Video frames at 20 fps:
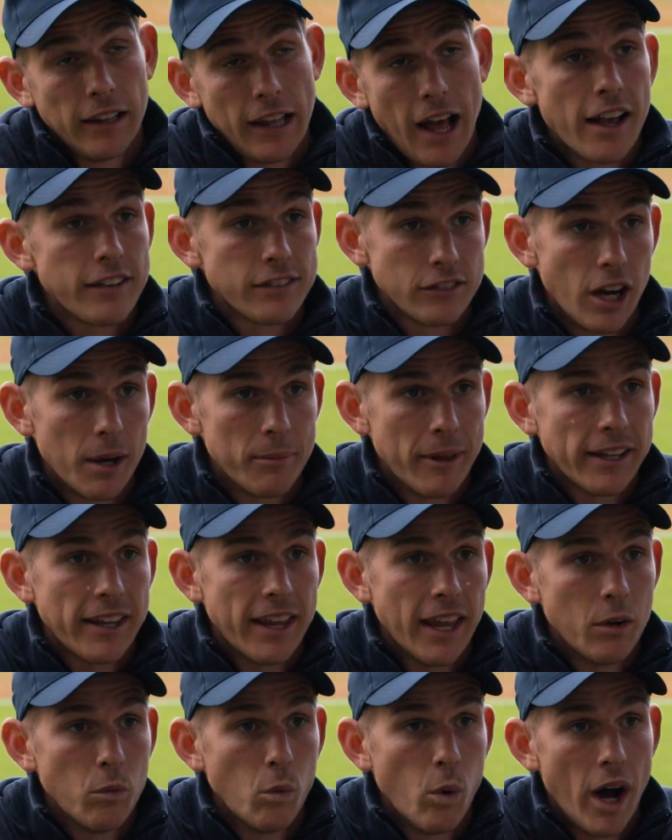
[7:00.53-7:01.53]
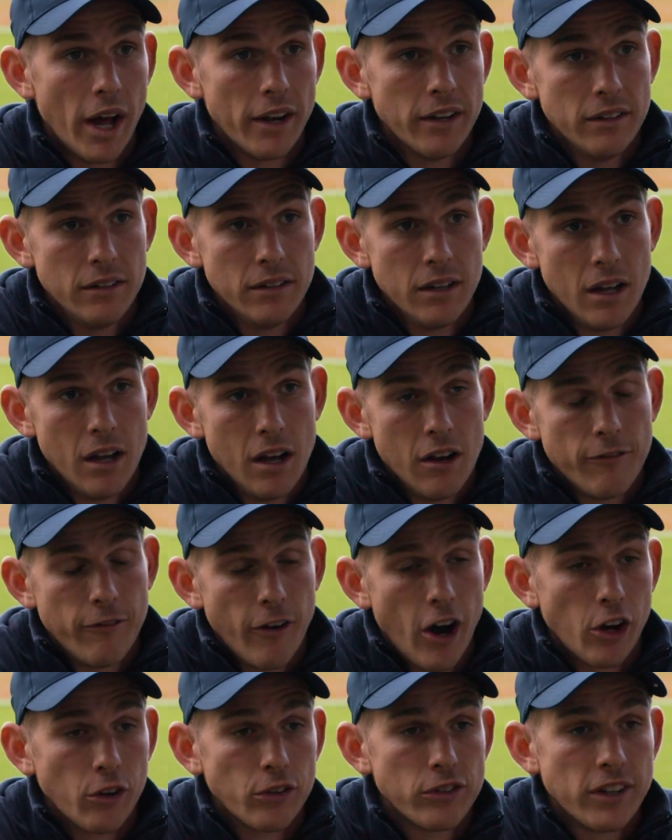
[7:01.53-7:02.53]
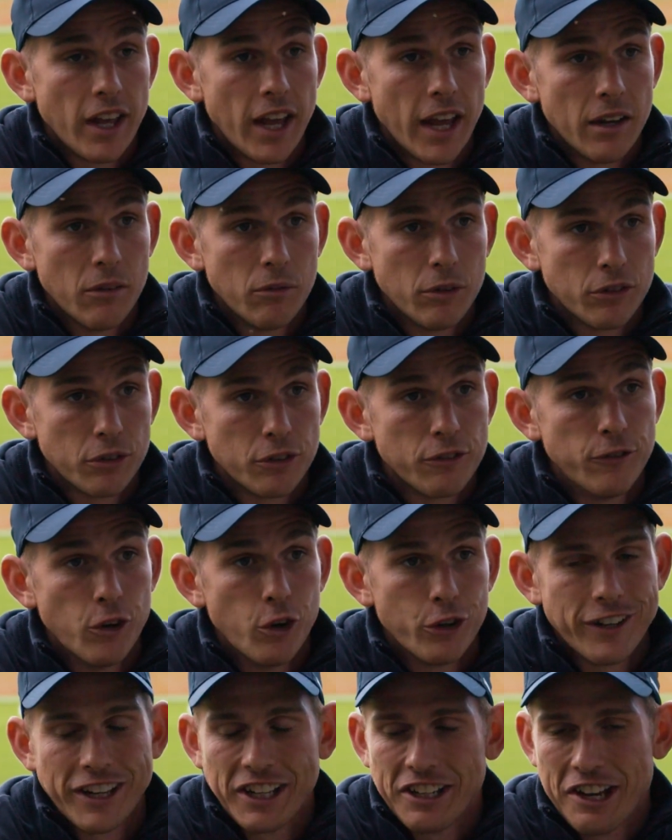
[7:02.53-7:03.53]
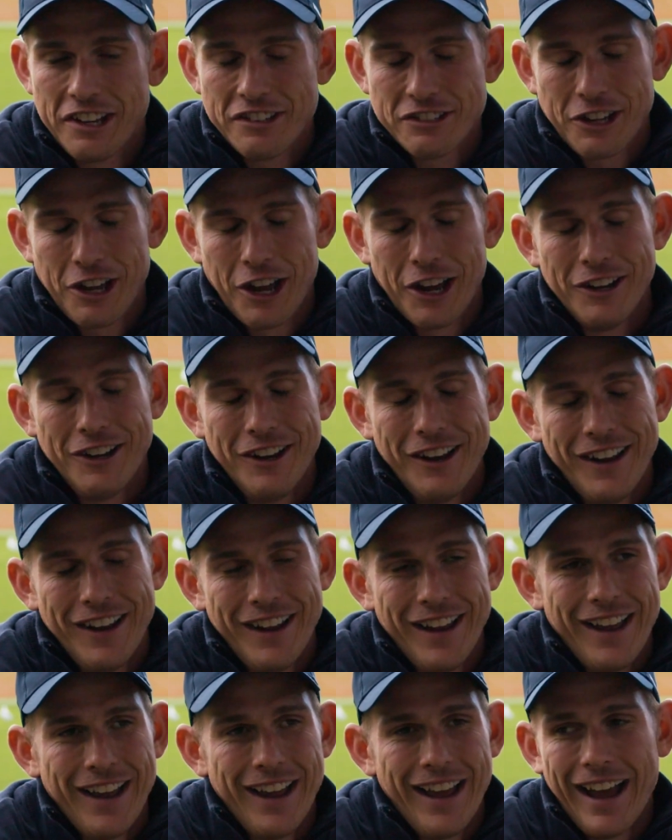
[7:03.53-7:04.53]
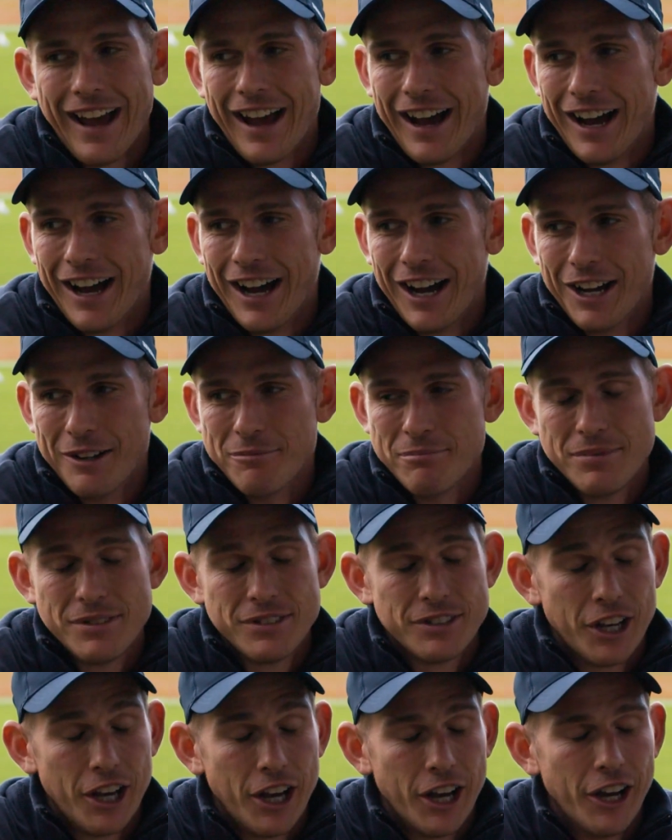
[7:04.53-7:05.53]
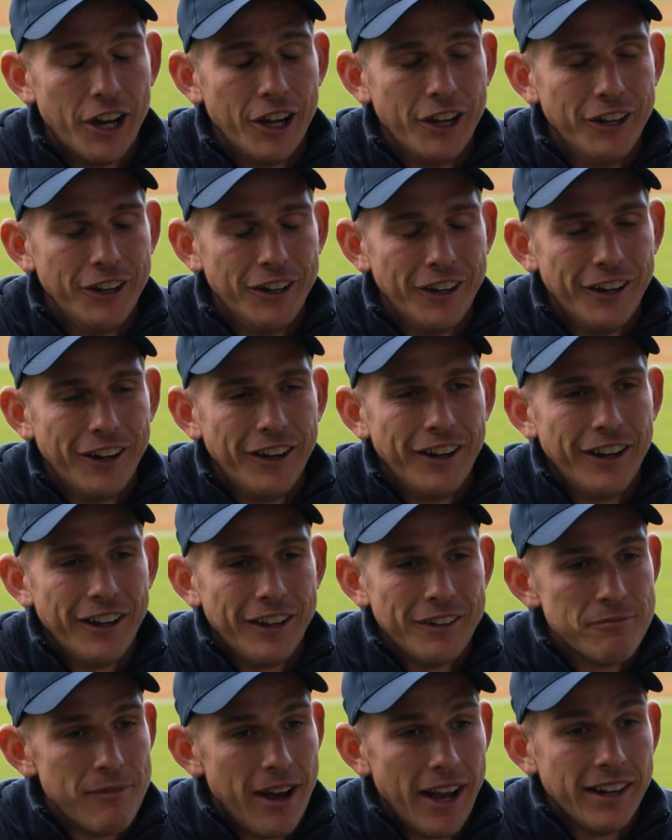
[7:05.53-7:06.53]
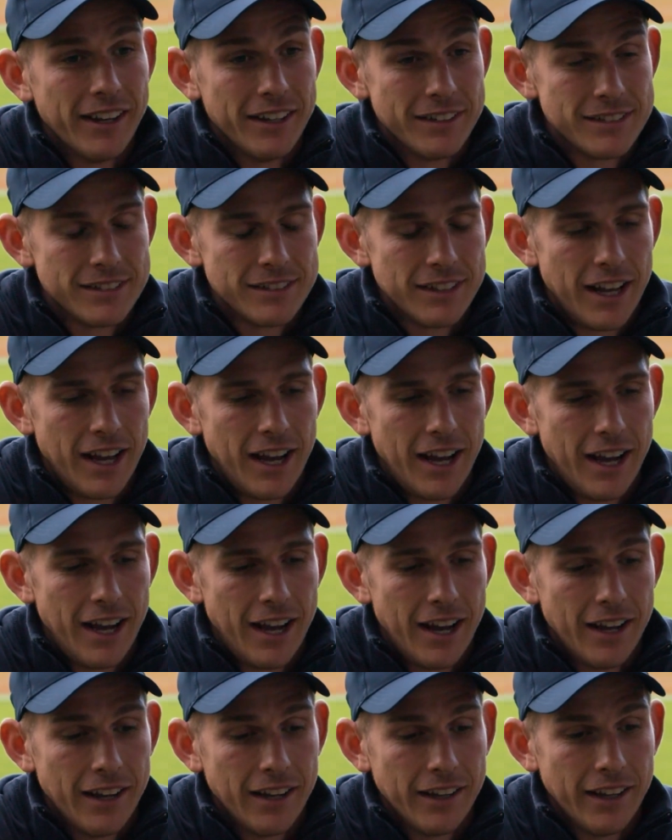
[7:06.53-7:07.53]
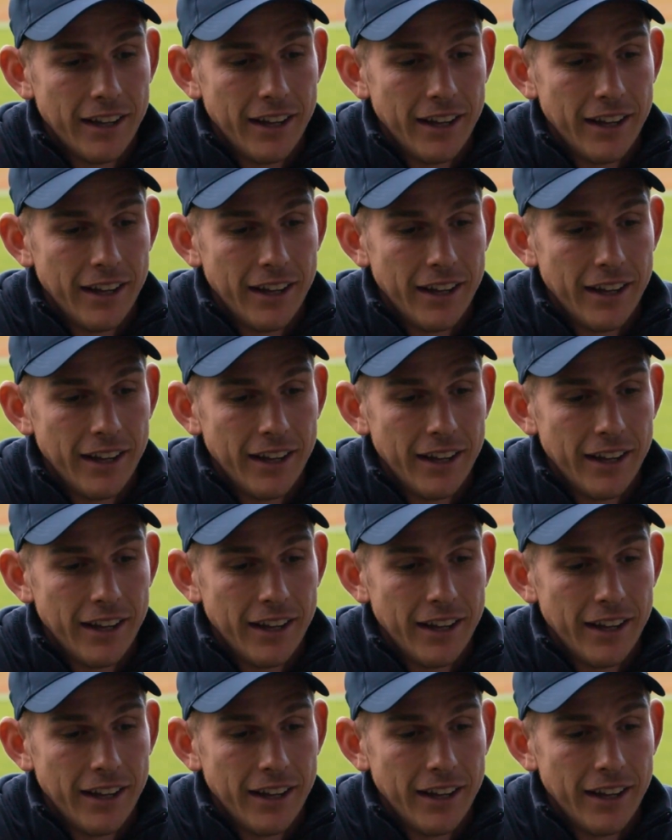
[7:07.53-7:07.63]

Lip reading: last time that Kent won finals day, which was 14 years ago. So, mate, it's a